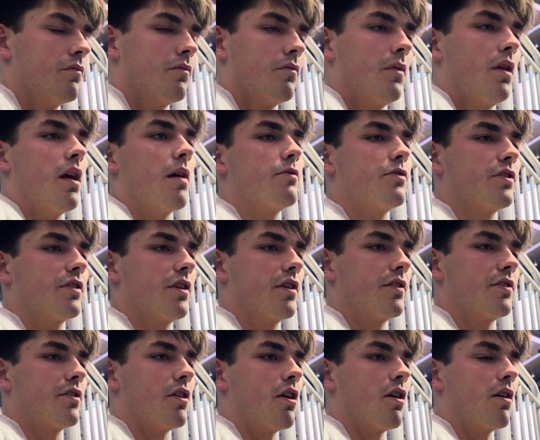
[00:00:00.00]
Yeah, this is a
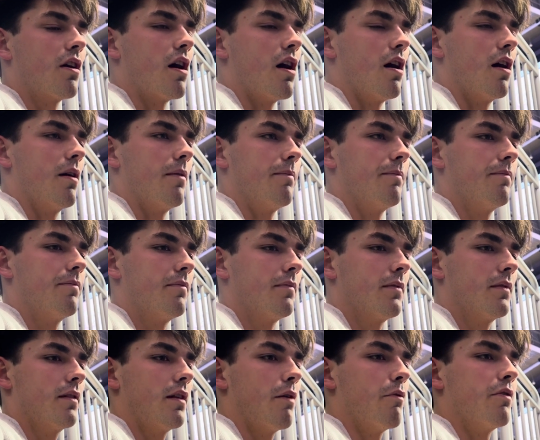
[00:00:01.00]
good start. I
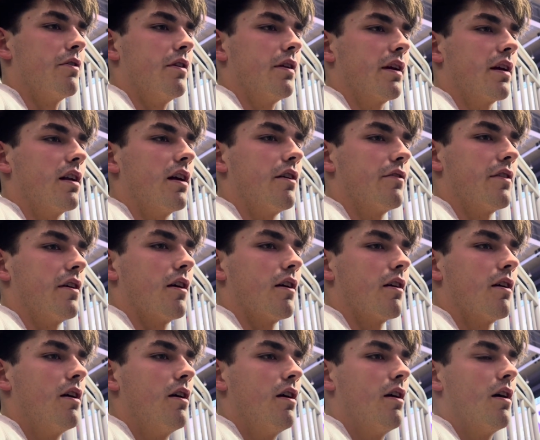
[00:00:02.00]
wanted to get out
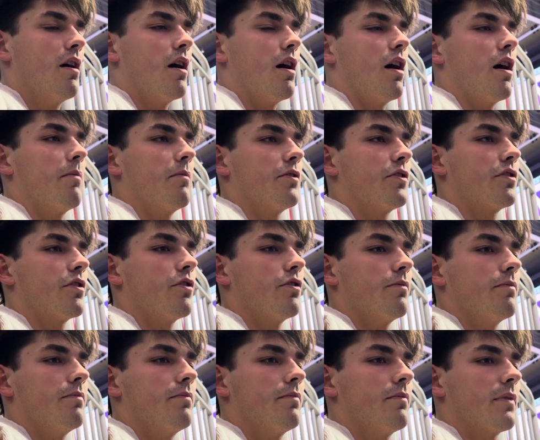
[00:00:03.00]
there and show
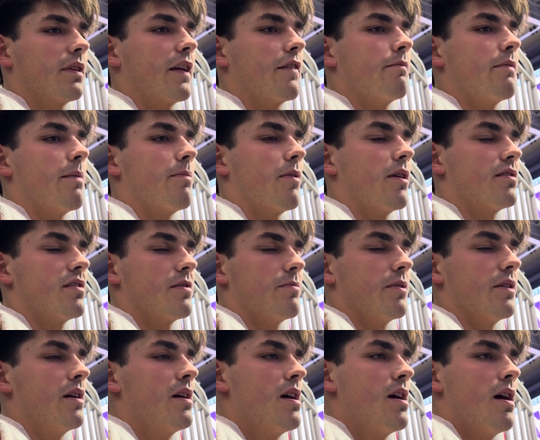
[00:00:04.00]
them and give them my presence,
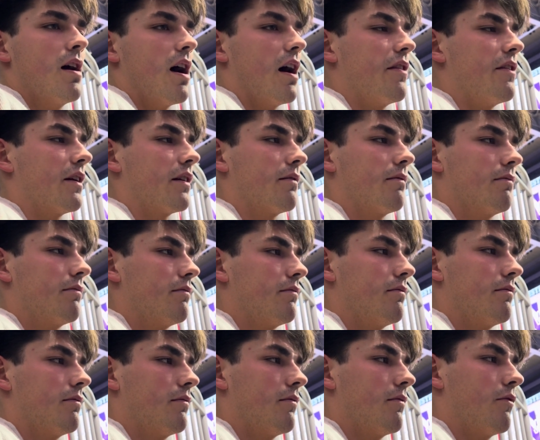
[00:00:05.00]
but I think
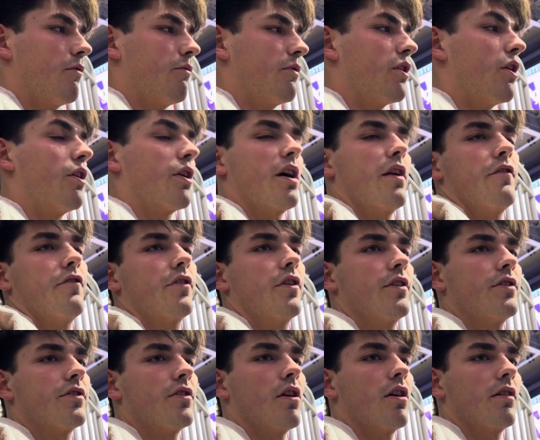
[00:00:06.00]
we all got off to a
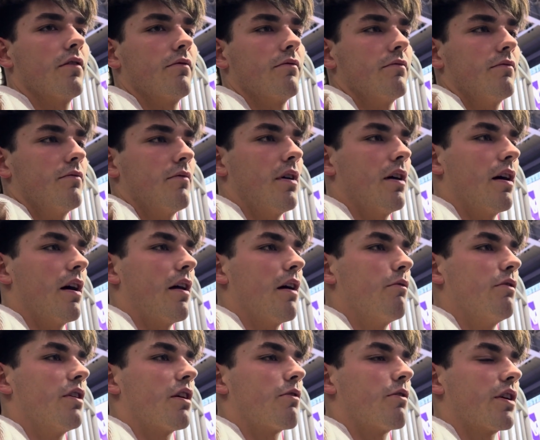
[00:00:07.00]
good start, and
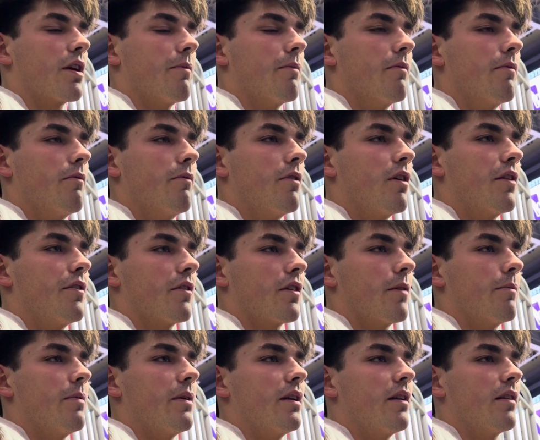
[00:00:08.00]
we were out there
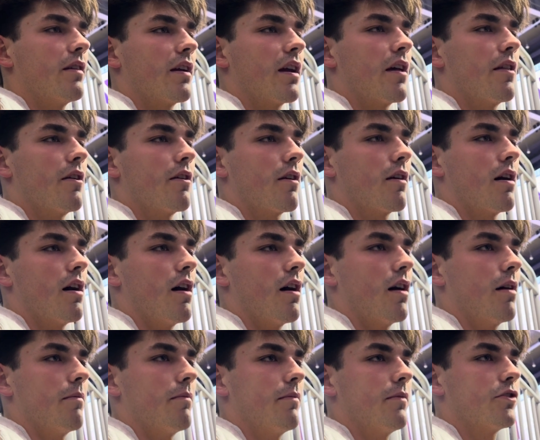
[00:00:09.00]
competing together,
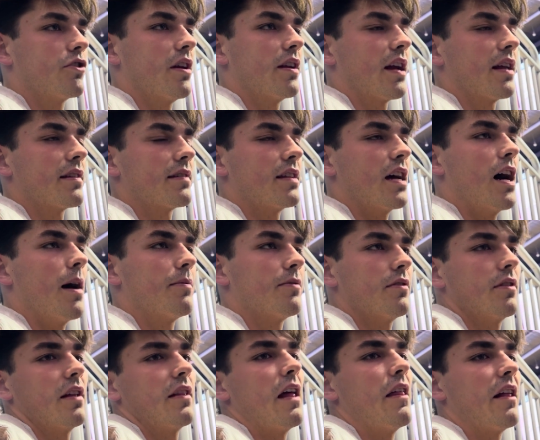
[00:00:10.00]
trying to get stops,
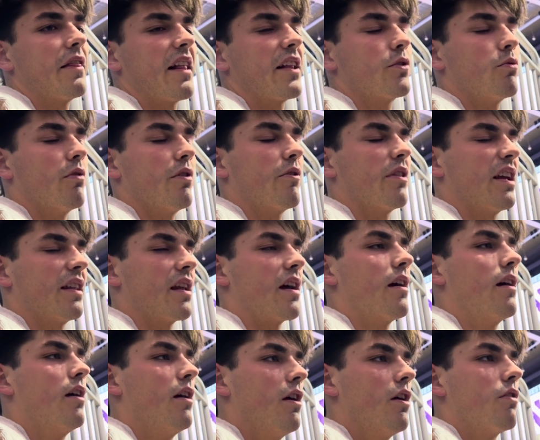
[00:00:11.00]
and that's one thing
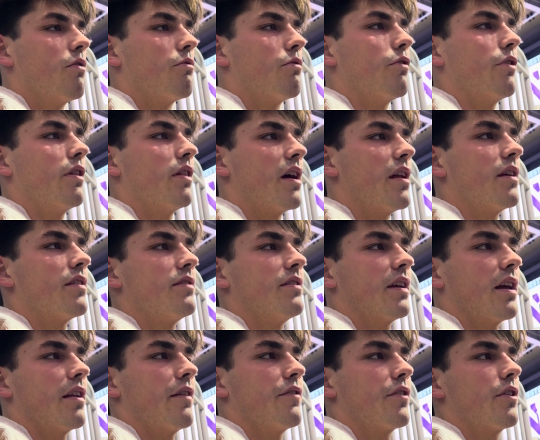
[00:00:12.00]
that really led us to
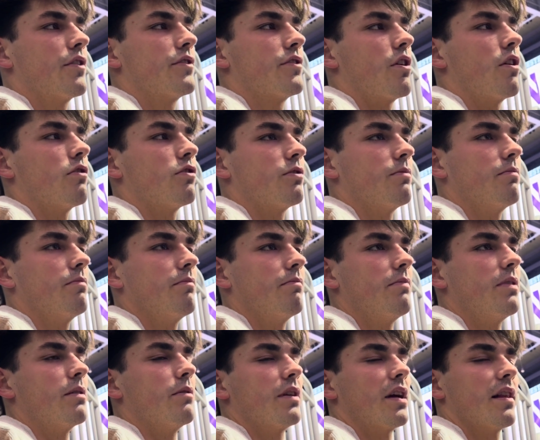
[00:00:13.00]
get off to a good start, was
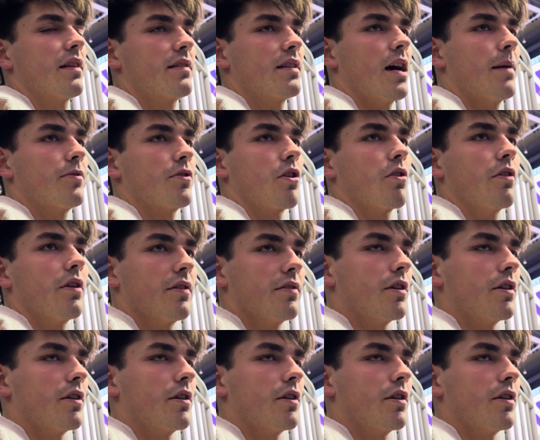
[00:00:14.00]
being able to get stops early.